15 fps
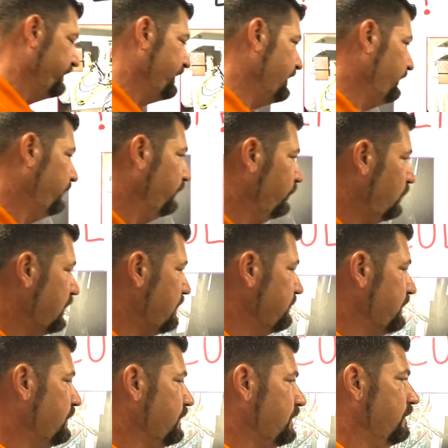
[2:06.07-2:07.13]
This is what I'm
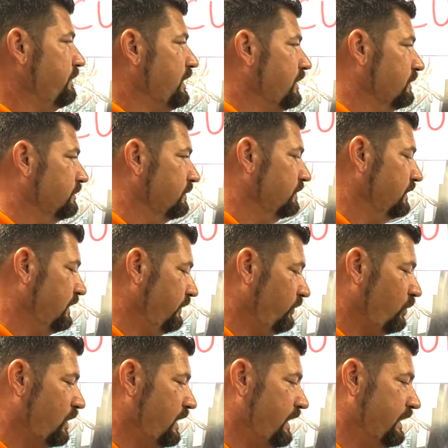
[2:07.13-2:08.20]
talking about. And this is
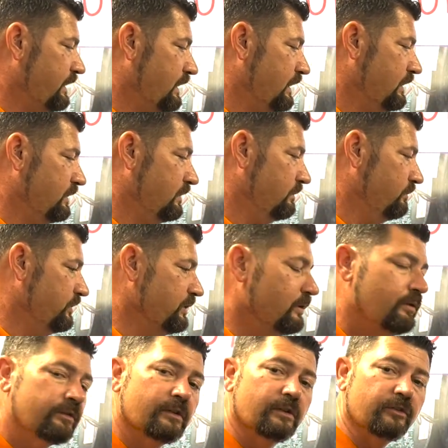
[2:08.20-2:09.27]
why I kind of
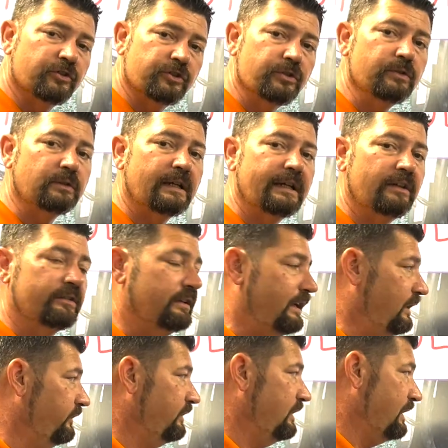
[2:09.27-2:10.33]
use a shoelace
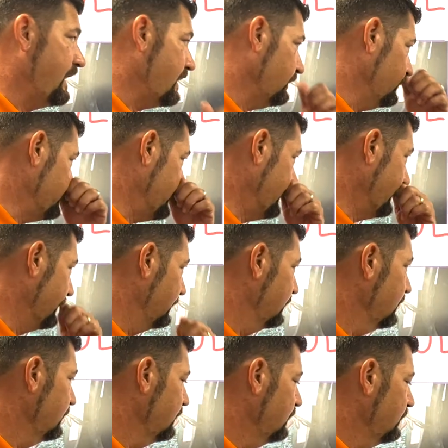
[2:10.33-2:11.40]
as an analogy.
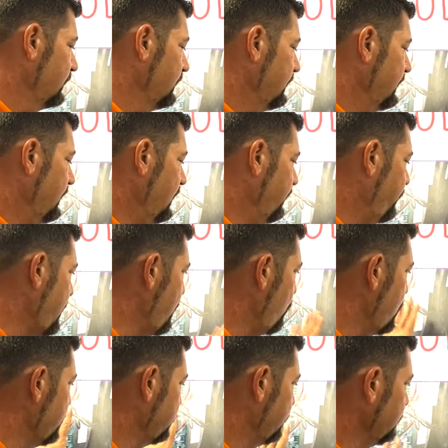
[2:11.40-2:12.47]
If I
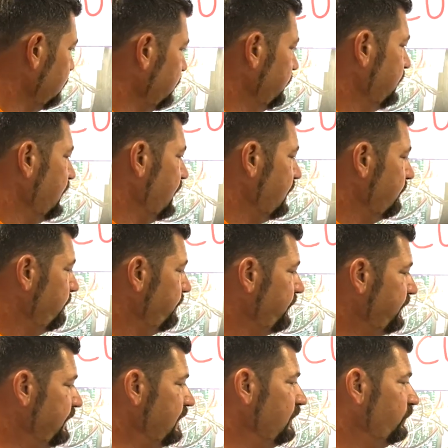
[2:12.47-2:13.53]
wanted to look at
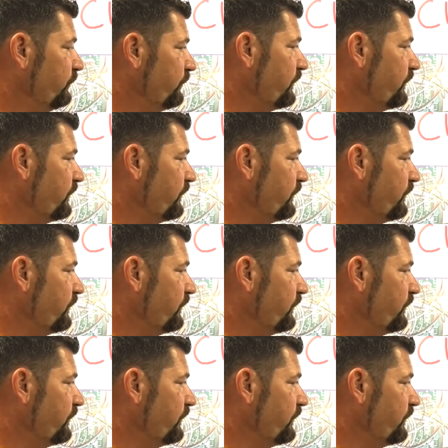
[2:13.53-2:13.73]
these